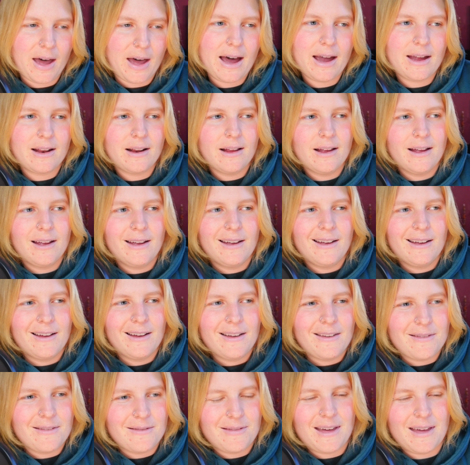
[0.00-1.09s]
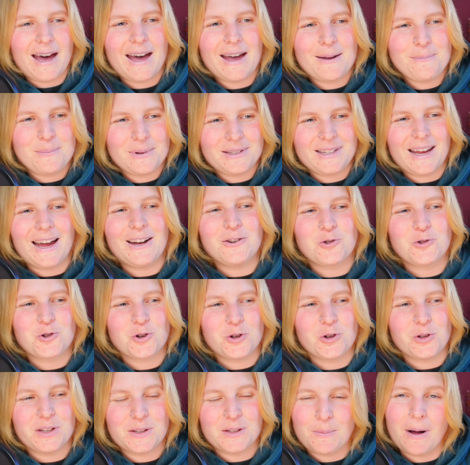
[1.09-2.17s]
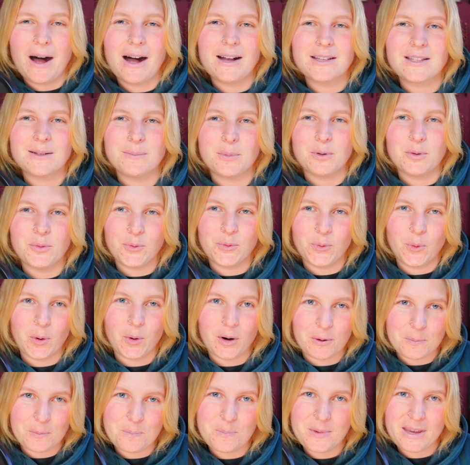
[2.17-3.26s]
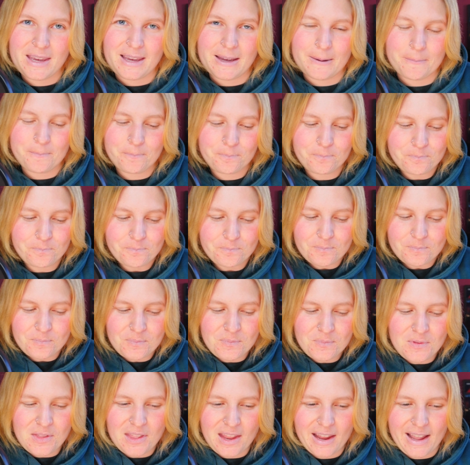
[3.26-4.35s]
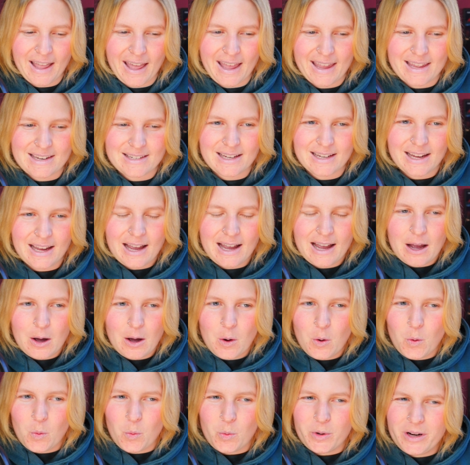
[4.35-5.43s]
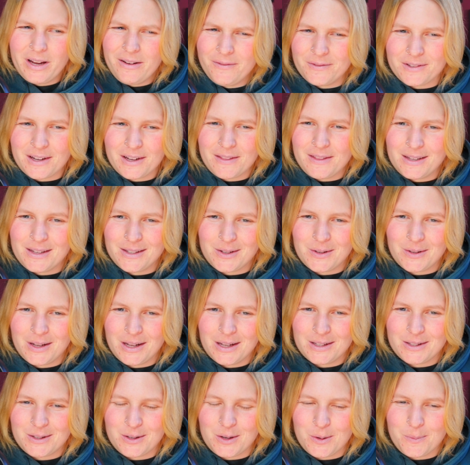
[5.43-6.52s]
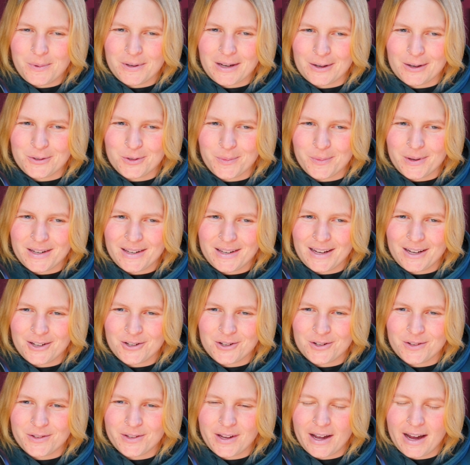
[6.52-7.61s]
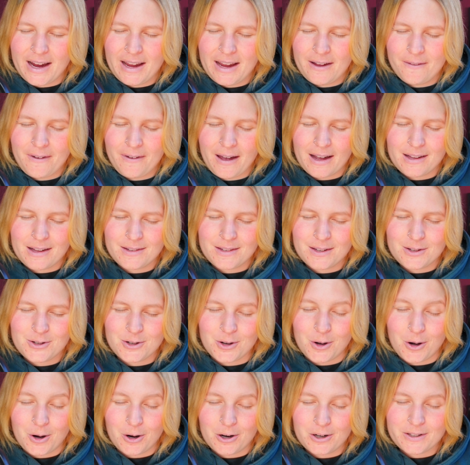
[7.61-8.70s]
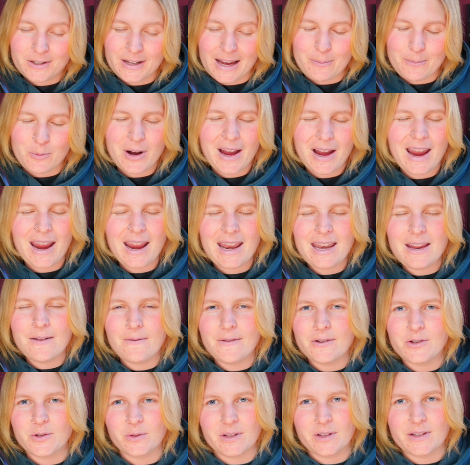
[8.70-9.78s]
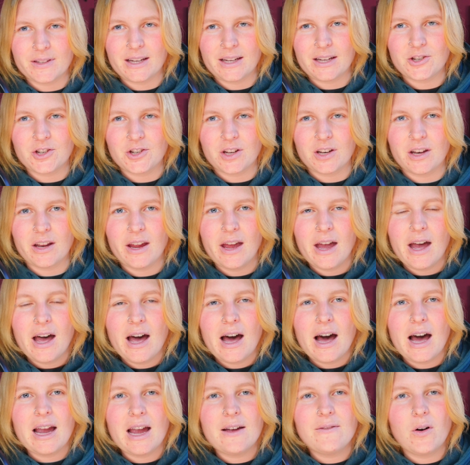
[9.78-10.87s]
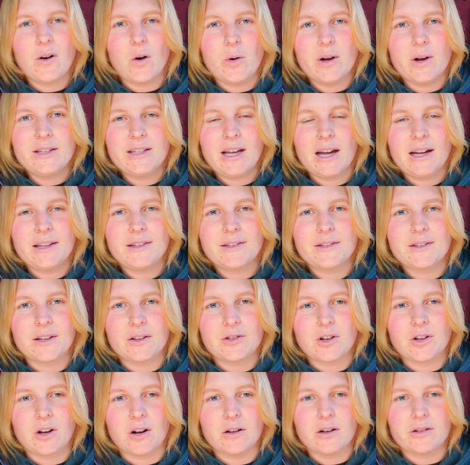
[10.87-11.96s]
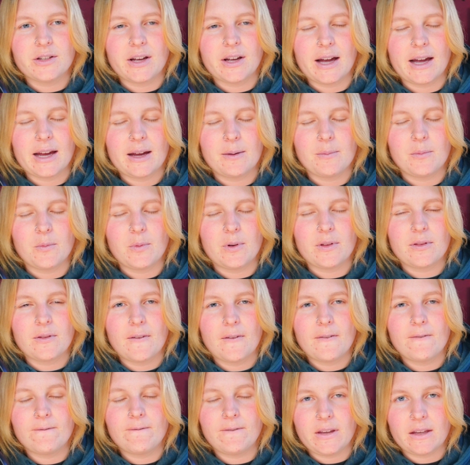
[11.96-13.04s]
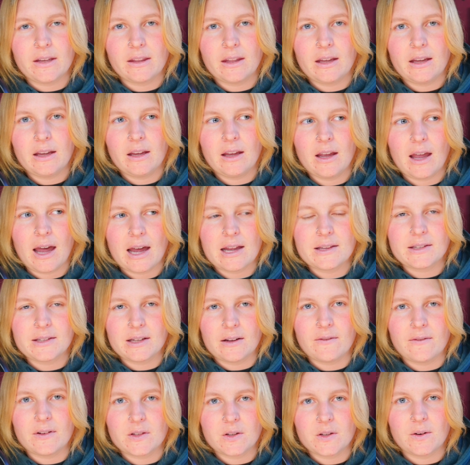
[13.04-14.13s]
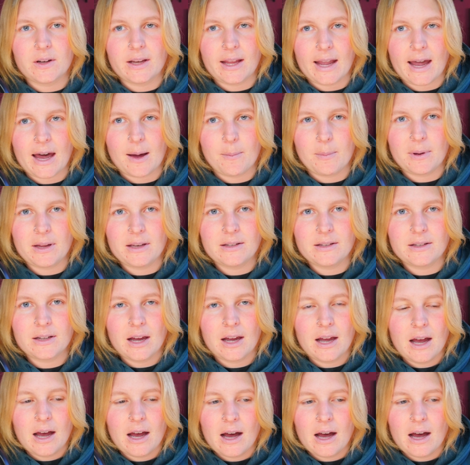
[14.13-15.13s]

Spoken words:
That potential is possible for me. And when I've done these tuning into new potential meditations, I have had such a hard time, or any visualization, I've always had such a hard time with feeling as if it's already happened.